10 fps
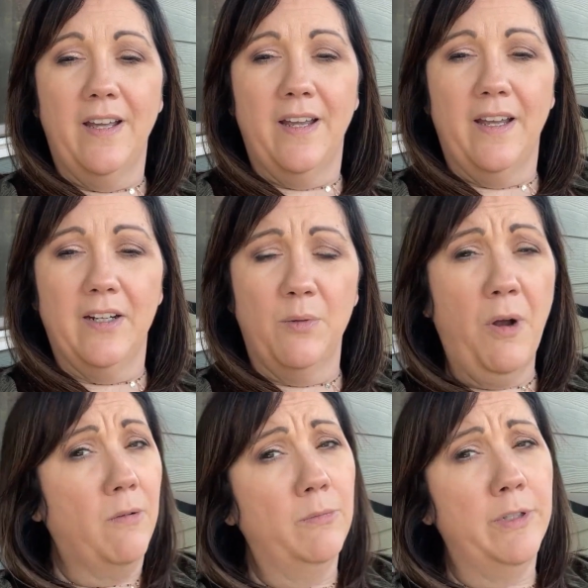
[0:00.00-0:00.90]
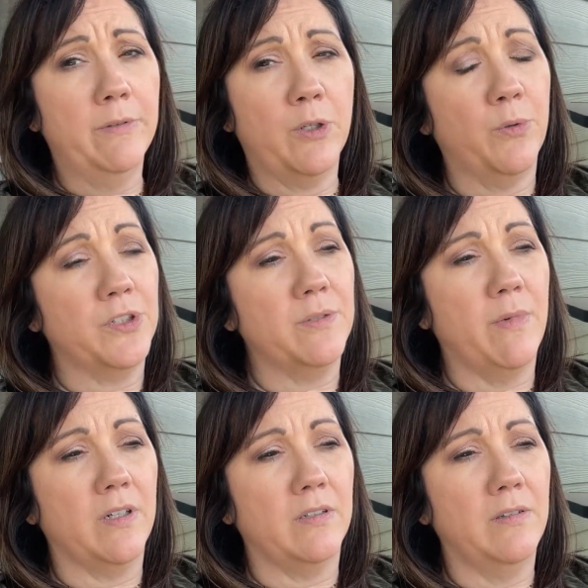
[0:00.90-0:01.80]
And I'll probably record
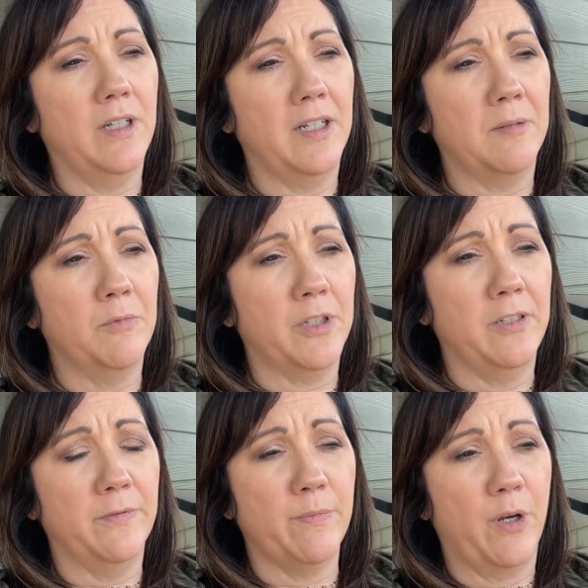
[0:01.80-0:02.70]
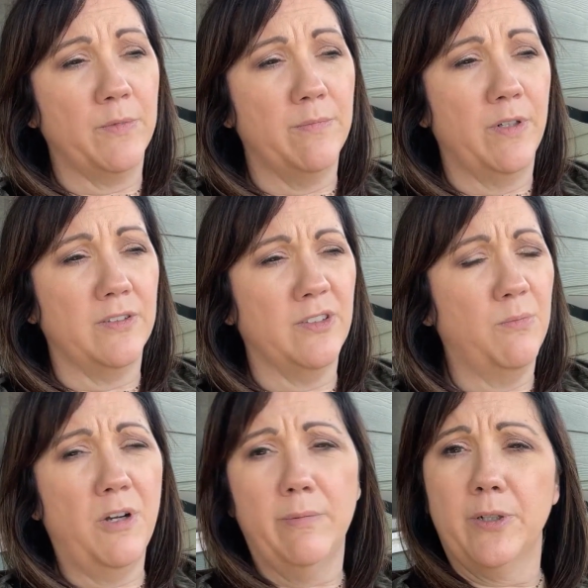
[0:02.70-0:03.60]
tomorrow. I am working from home tomorrow, so I'll
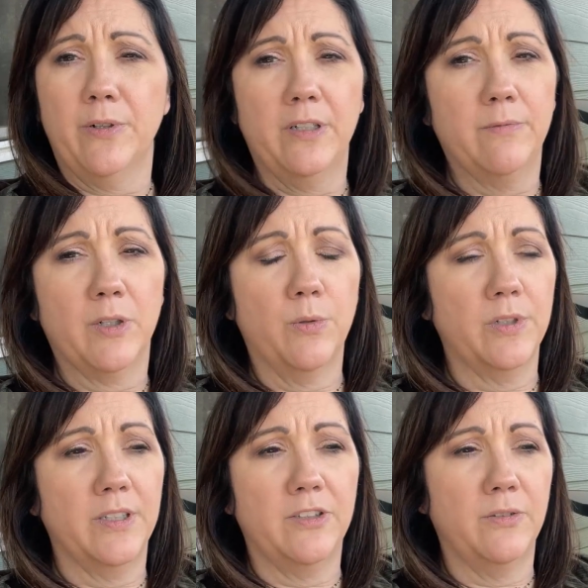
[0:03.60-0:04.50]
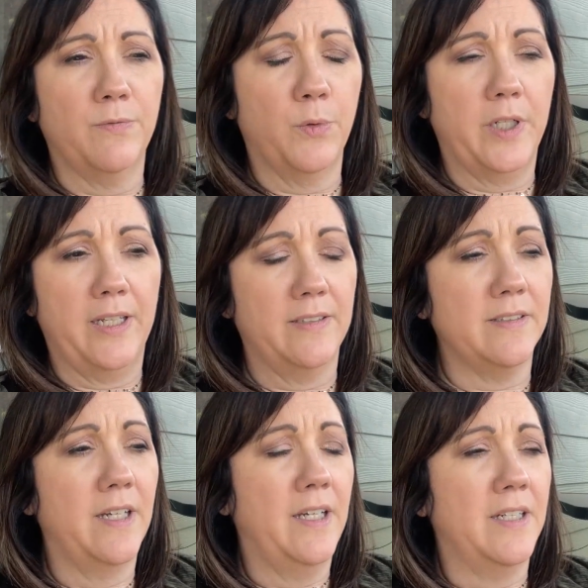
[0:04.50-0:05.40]
probably go ahead and record and do four days
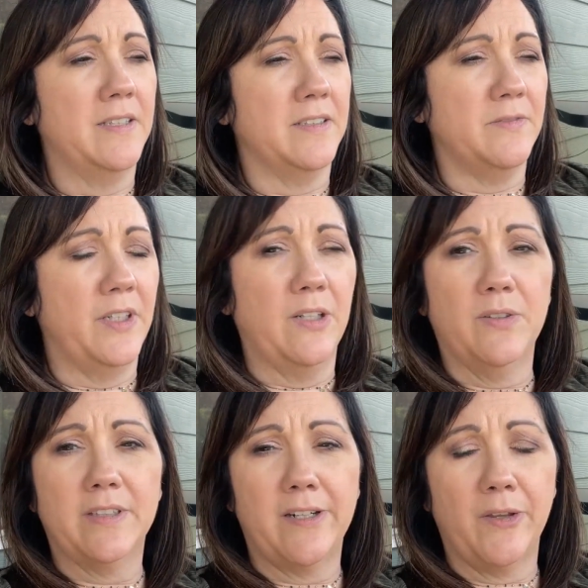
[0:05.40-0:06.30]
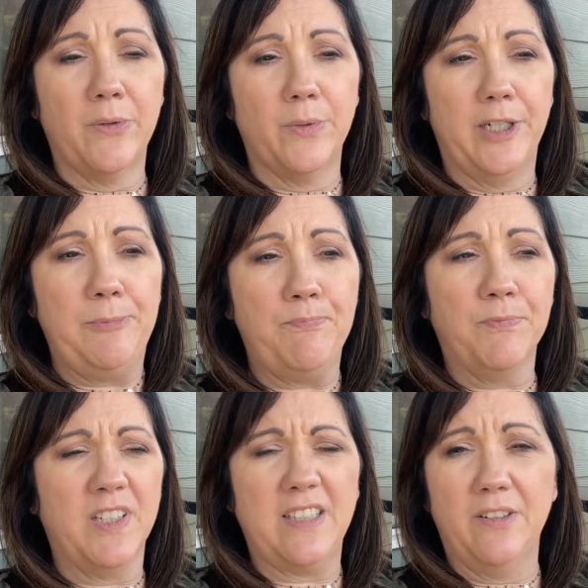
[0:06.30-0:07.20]
in this video instead of three.
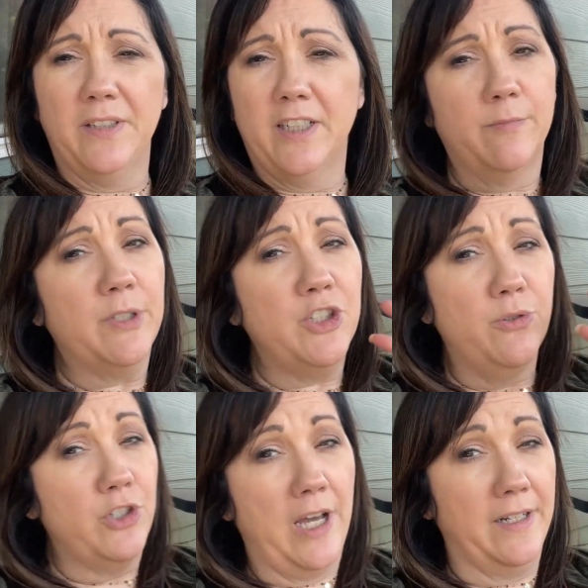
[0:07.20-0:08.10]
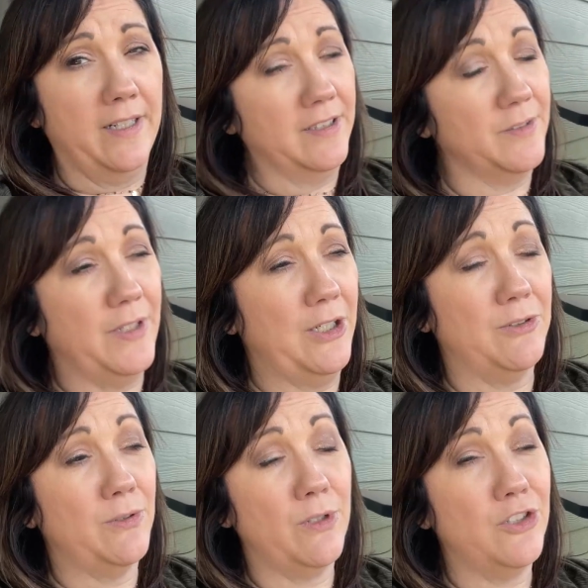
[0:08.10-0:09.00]
Because I don't think I've been too chatty in this video,
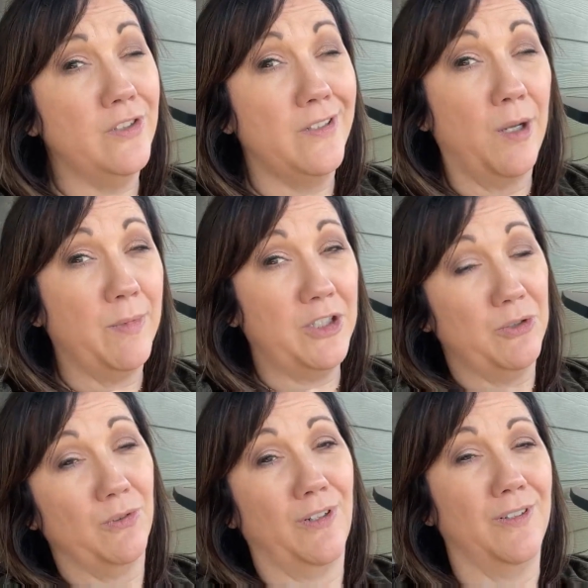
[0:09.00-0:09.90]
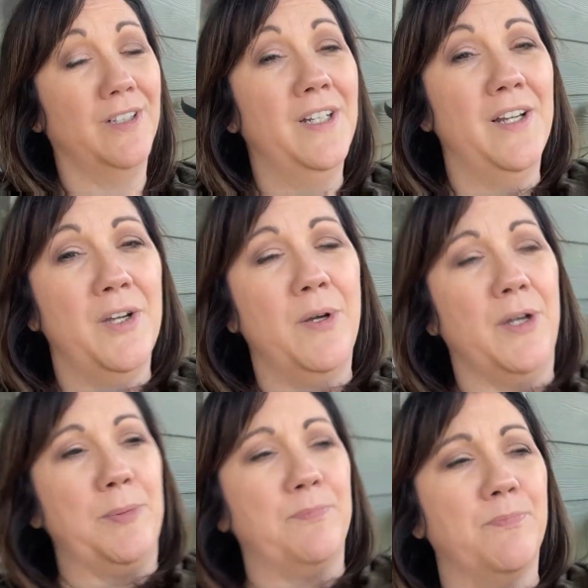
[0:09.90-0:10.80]
so it should not be too long.
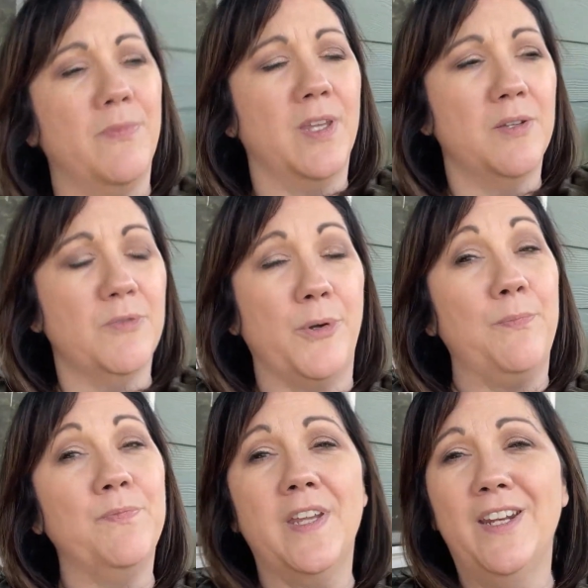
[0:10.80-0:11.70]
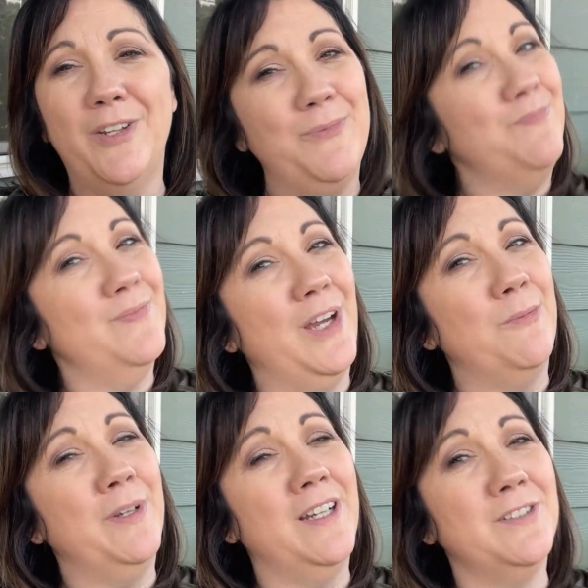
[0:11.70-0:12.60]
Um, so anyhow,
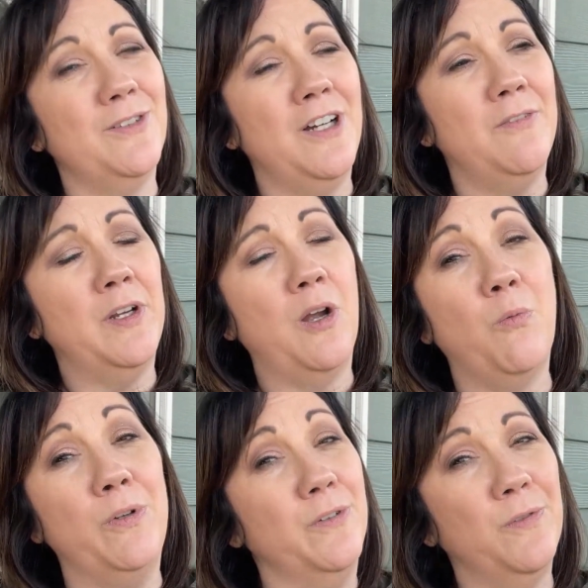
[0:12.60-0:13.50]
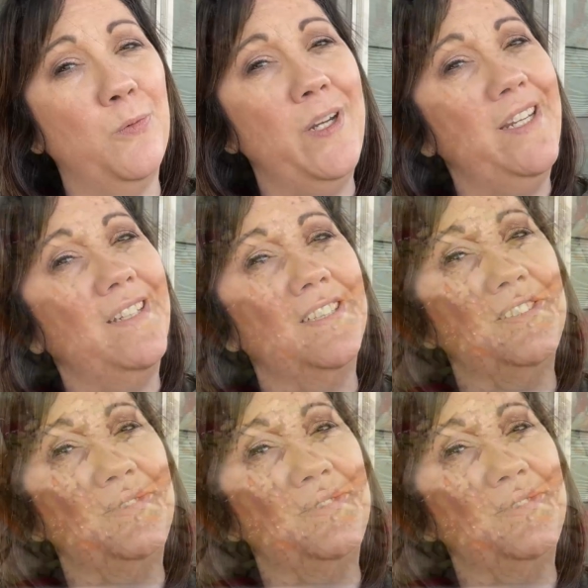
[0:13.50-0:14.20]
hope you guys are all having a wonderful week.